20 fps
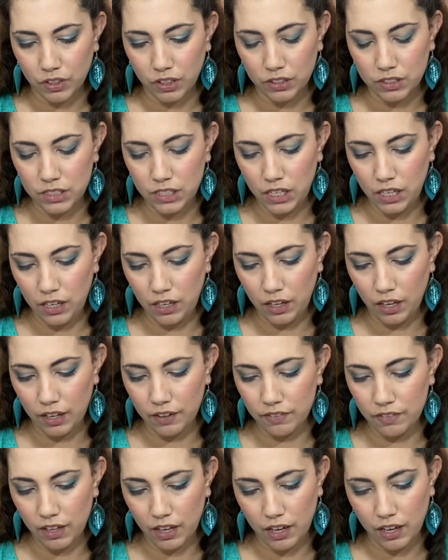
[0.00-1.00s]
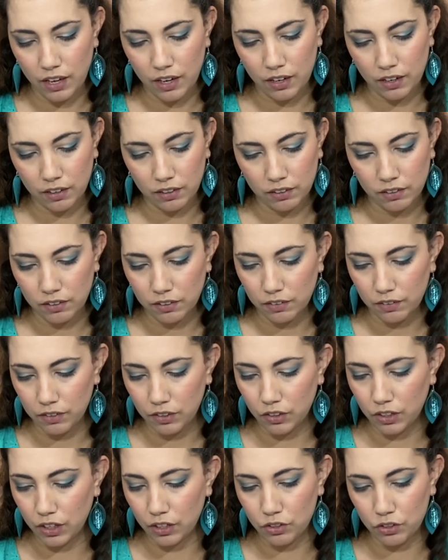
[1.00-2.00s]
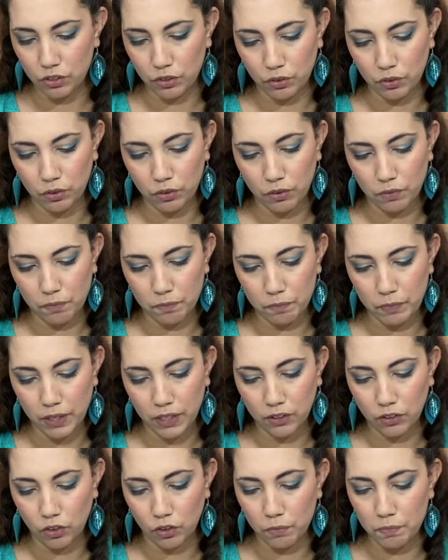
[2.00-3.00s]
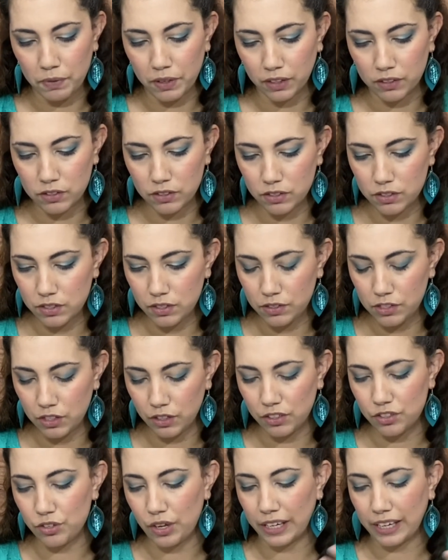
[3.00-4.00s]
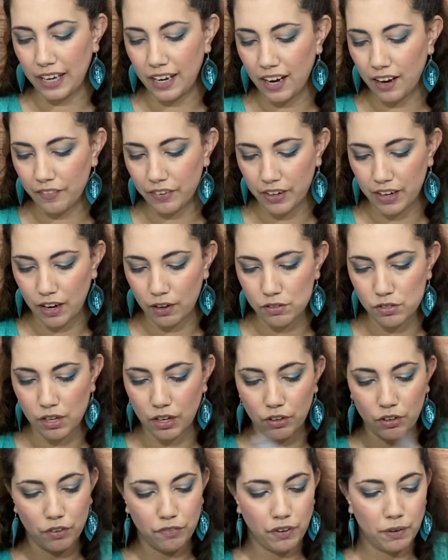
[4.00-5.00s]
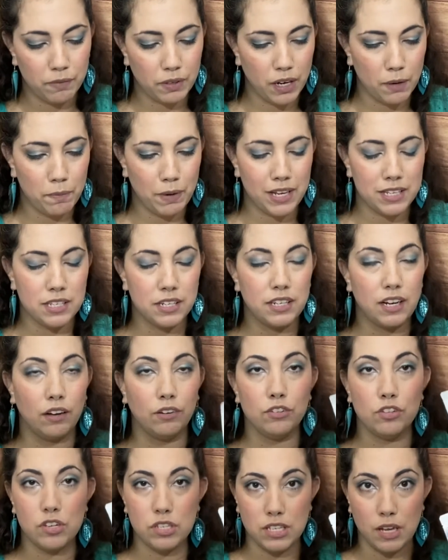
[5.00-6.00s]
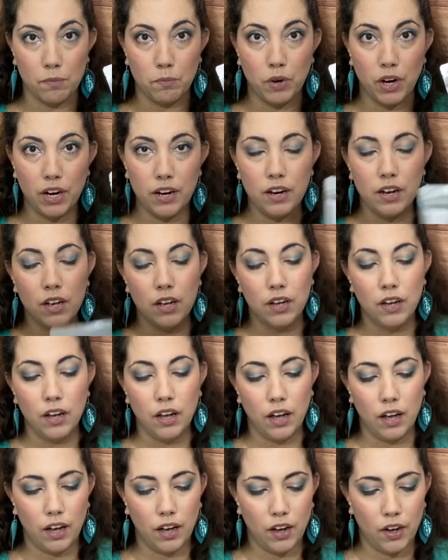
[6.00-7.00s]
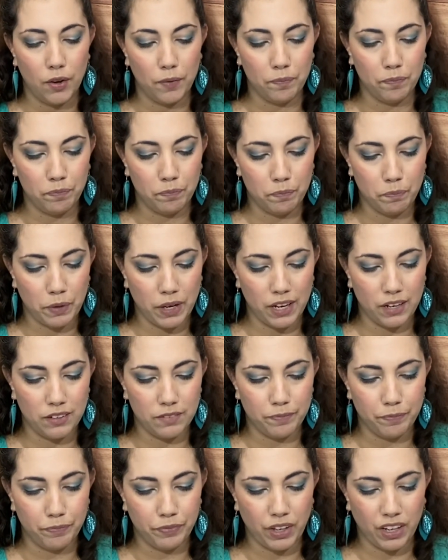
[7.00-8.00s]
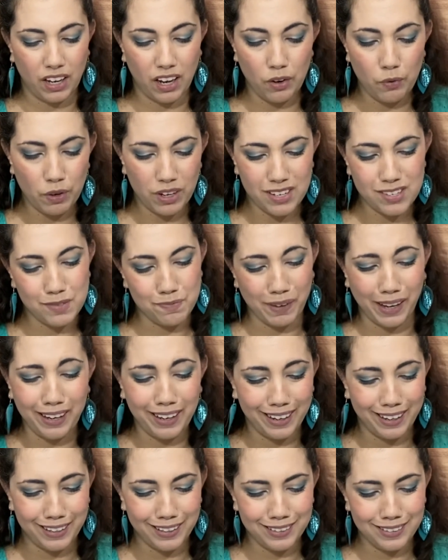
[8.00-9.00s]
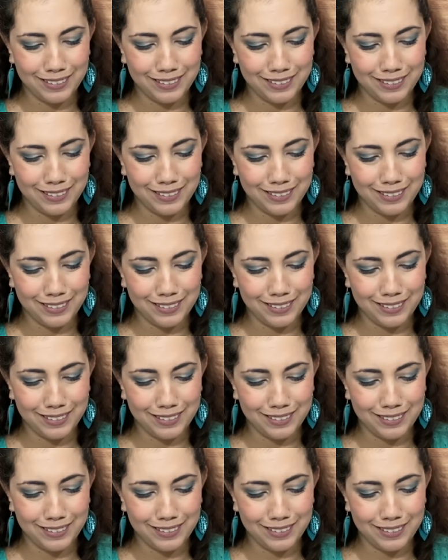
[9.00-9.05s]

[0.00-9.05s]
tea, and then you can do milk or milk substitute. So I can't have it now, so I don't know if I'm gonna pass it down to someone, but I kind of want to smell it